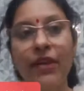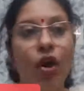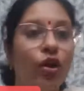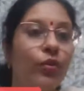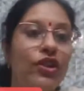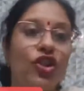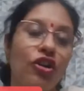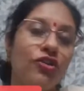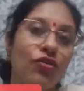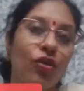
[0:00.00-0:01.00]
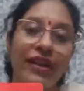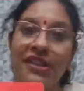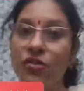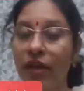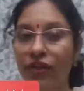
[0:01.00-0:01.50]
on which your story
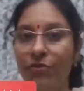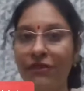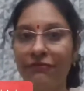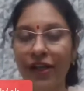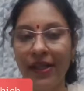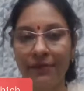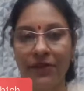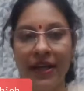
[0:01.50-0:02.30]
is going to be framed.